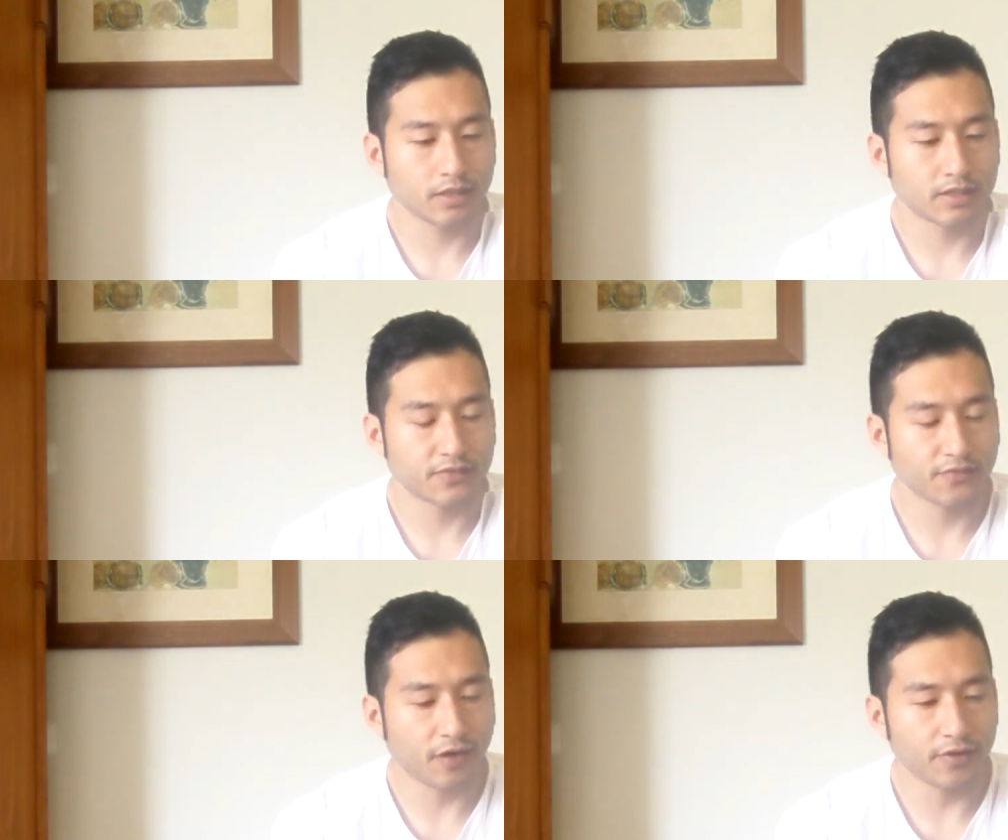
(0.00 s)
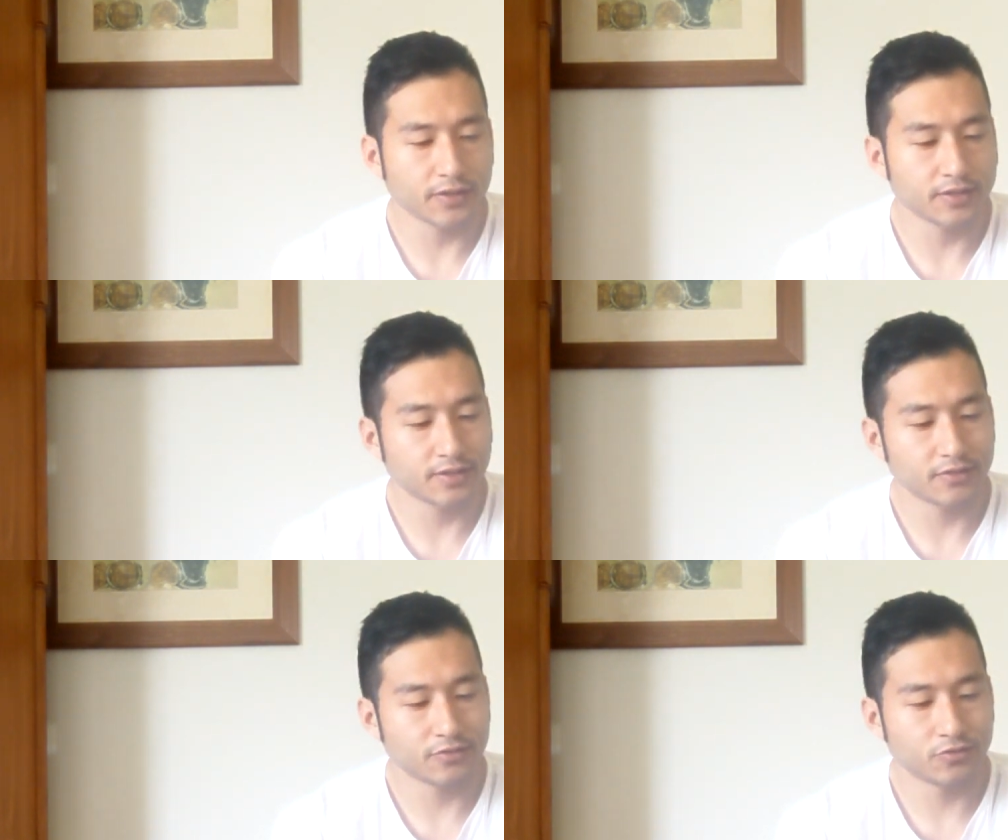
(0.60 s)
As far
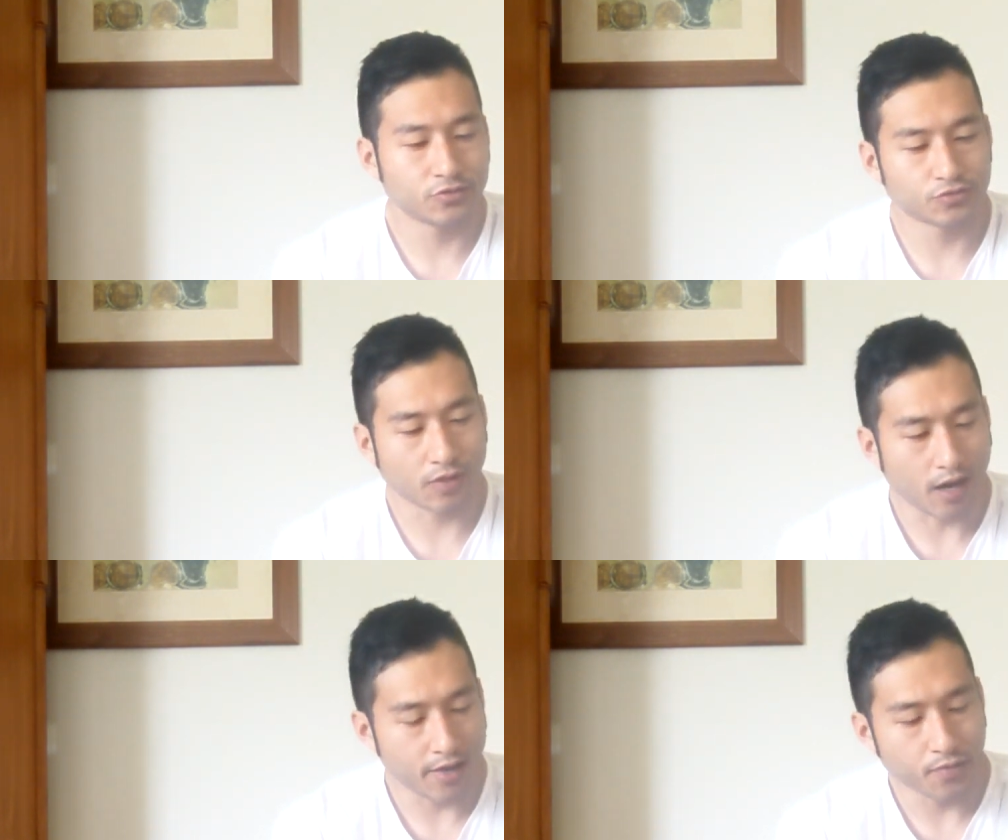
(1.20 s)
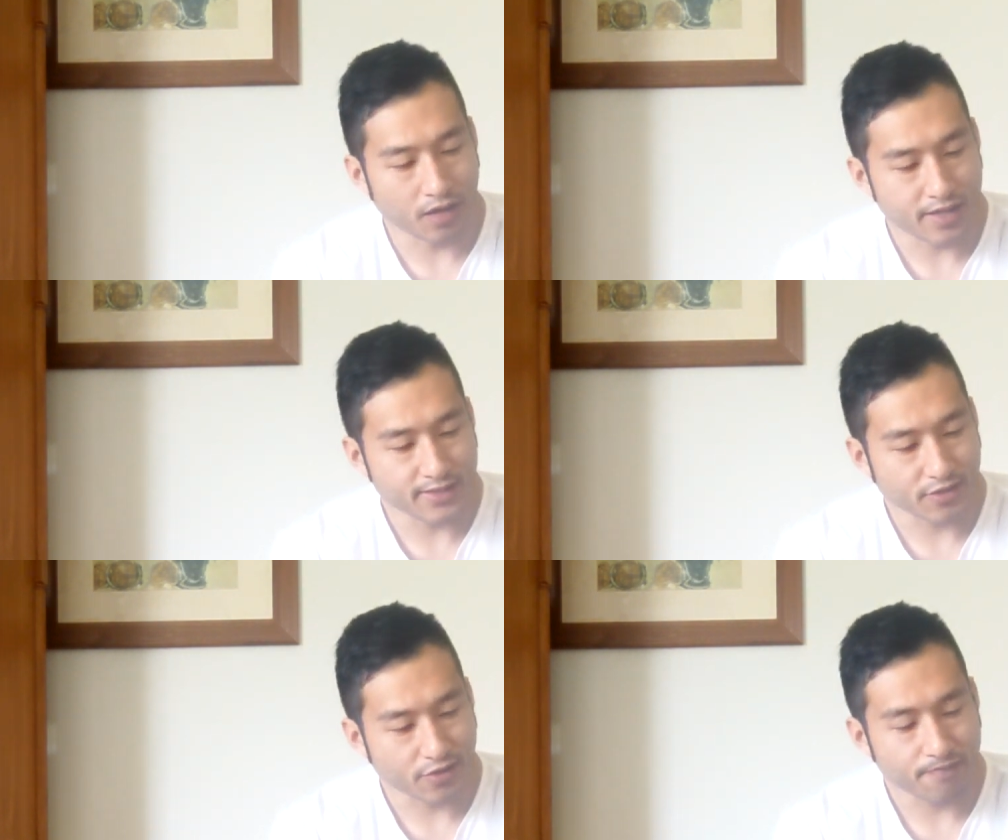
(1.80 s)
as dry
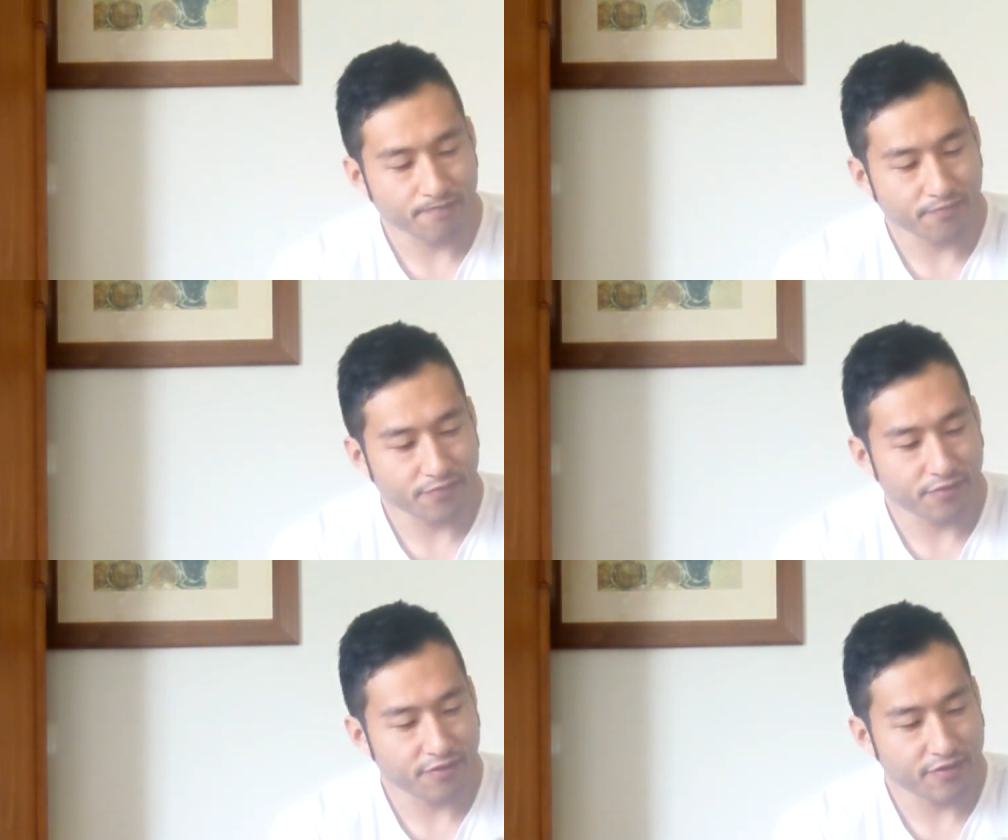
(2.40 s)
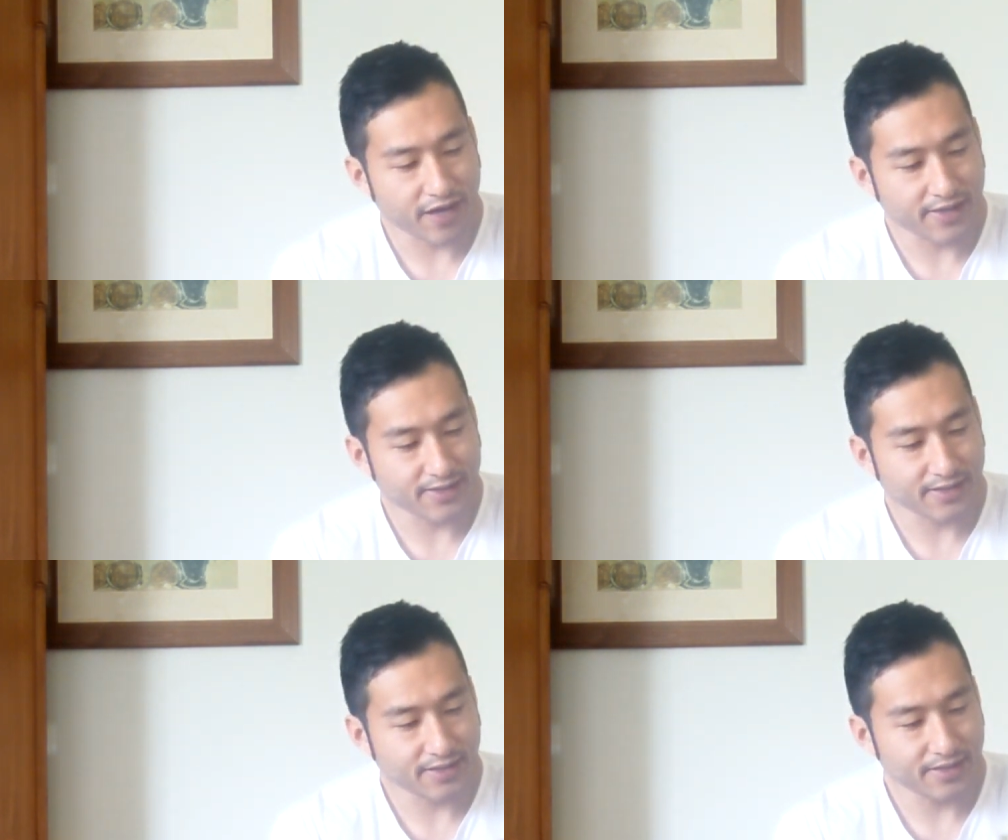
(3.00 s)
wines go,
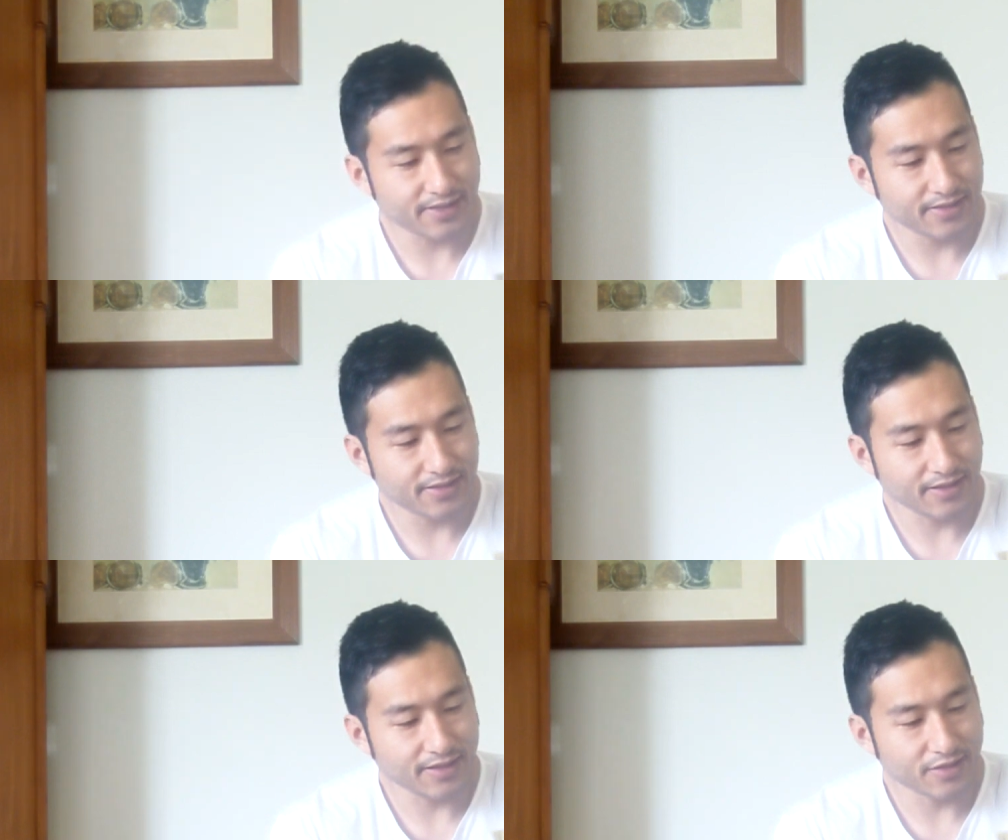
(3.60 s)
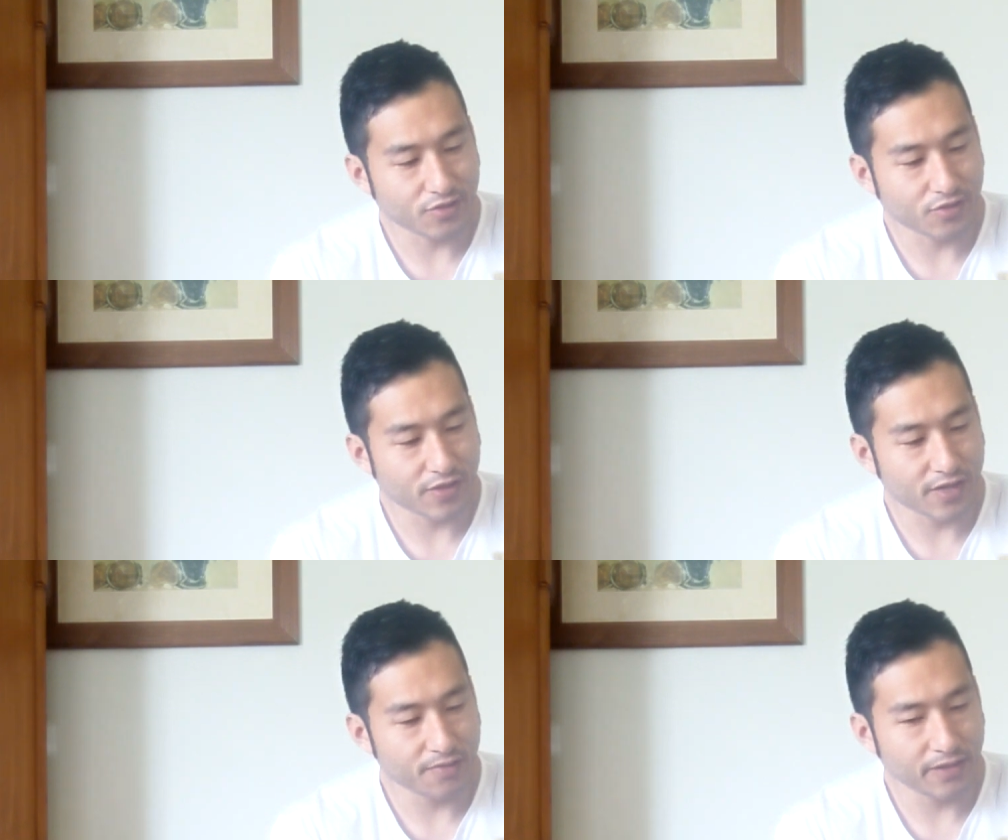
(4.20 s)
that is
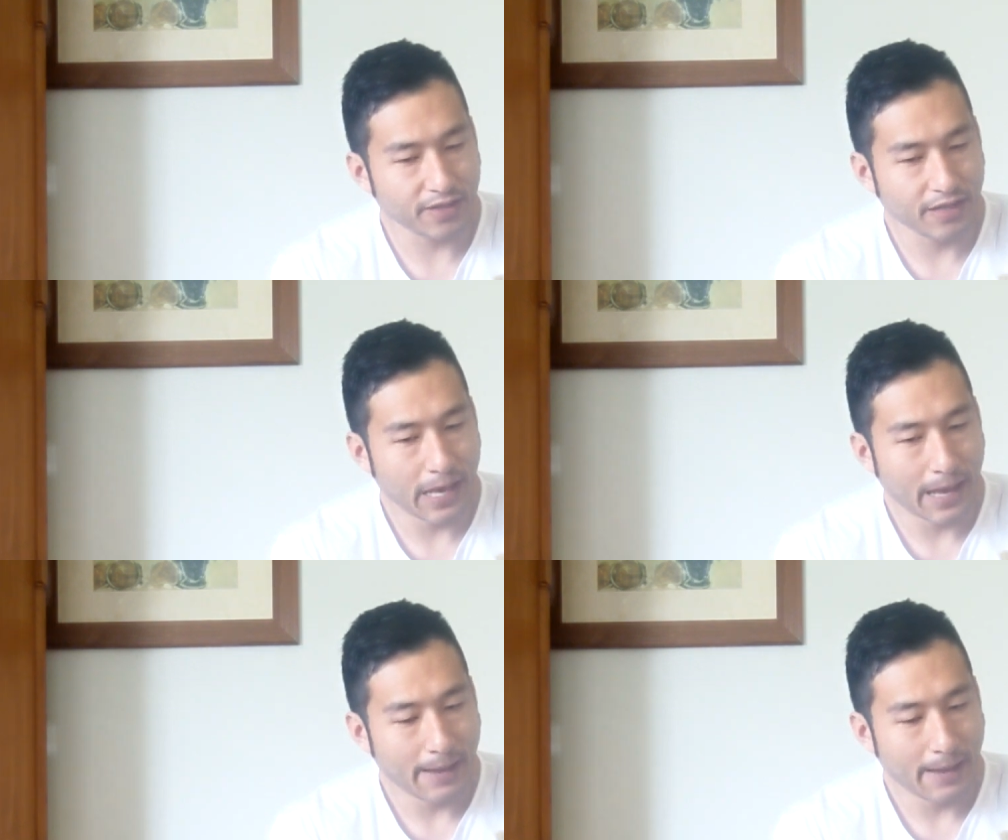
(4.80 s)
incredibly